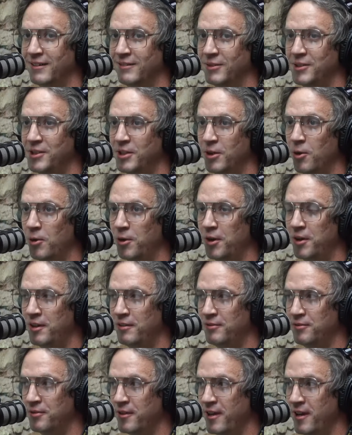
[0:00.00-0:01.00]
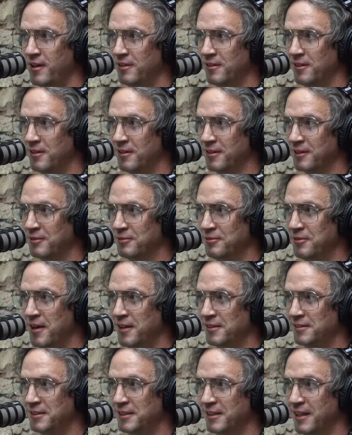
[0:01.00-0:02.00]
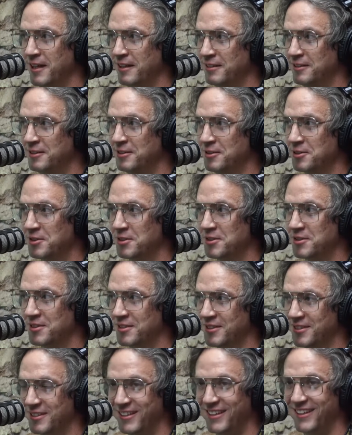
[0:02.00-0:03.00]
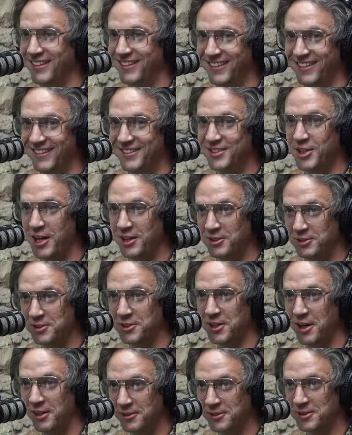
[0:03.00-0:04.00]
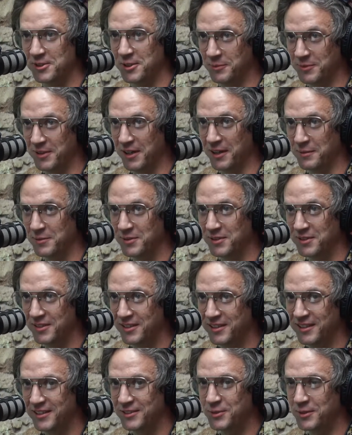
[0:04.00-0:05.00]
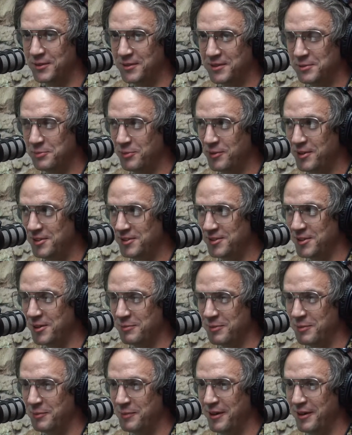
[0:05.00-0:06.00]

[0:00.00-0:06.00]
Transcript: you hold it in for that long and finally let loose, it changes color sometimes. Oh, yeah. That's what these priests aren't prepared